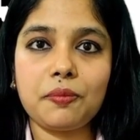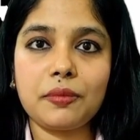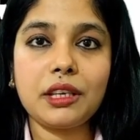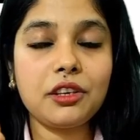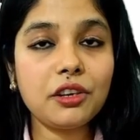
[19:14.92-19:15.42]

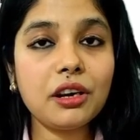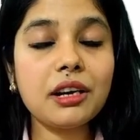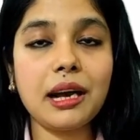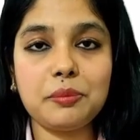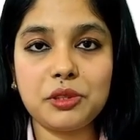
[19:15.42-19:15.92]
here
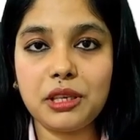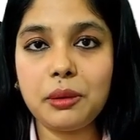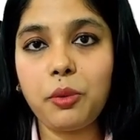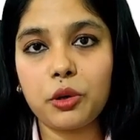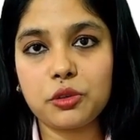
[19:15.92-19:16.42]
comes the
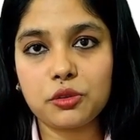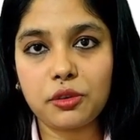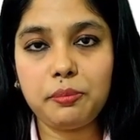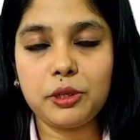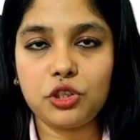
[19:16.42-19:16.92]
importance
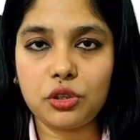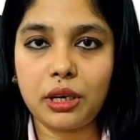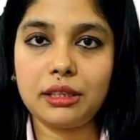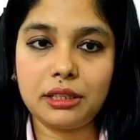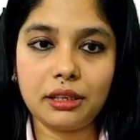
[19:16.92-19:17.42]
of
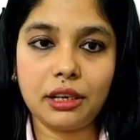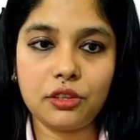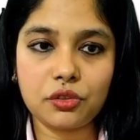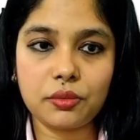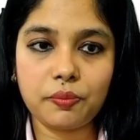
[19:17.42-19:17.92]
panchayati
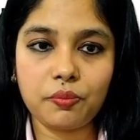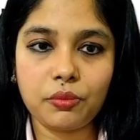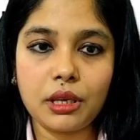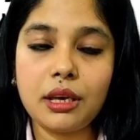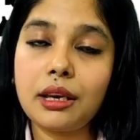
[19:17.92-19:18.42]
raj.
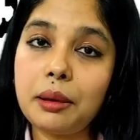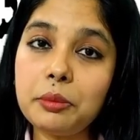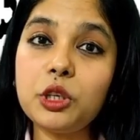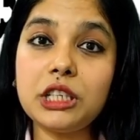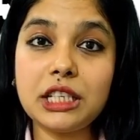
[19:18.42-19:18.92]

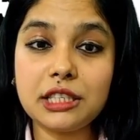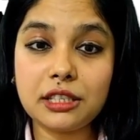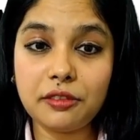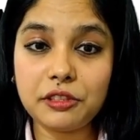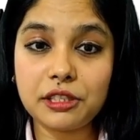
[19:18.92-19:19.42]
Community
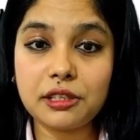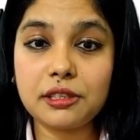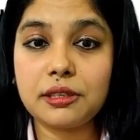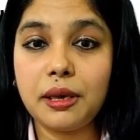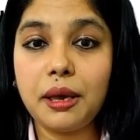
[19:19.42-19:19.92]

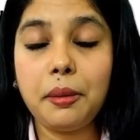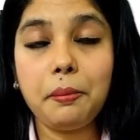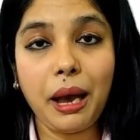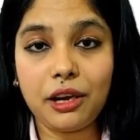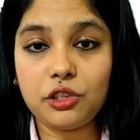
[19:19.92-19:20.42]
services,
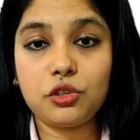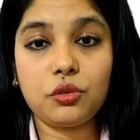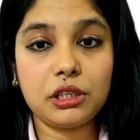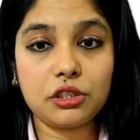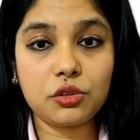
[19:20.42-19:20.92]
marriage
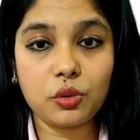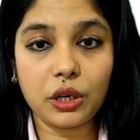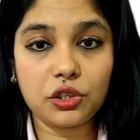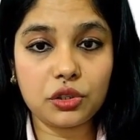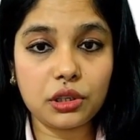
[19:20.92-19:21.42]

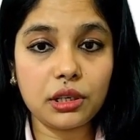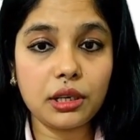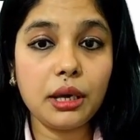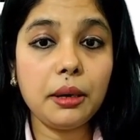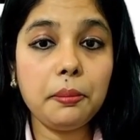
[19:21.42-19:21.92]
registration,
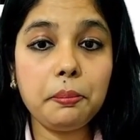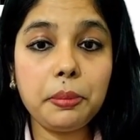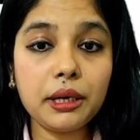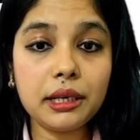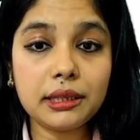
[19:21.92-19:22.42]

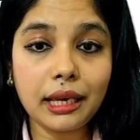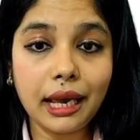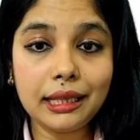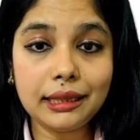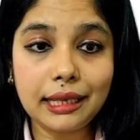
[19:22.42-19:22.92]
birth
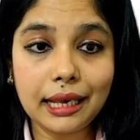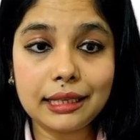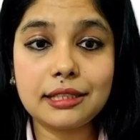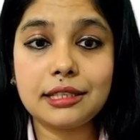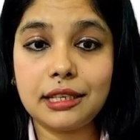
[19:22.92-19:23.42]
and
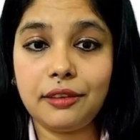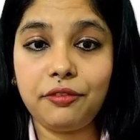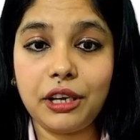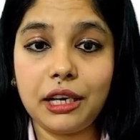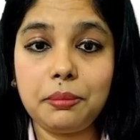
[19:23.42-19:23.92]
death
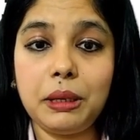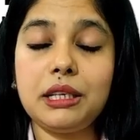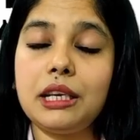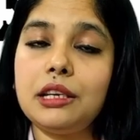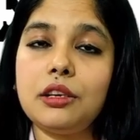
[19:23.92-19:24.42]
certificate
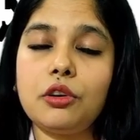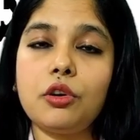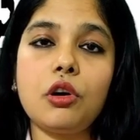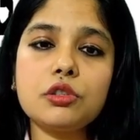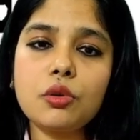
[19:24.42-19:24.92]
maintaining
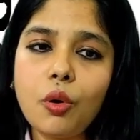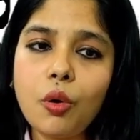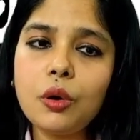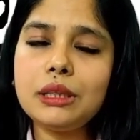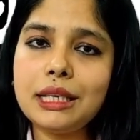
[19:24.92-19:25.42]
records,
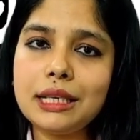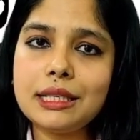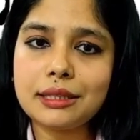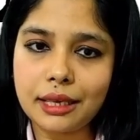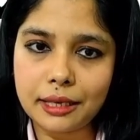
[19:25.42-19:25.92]
all these
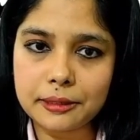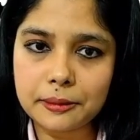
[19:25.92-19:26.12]
things.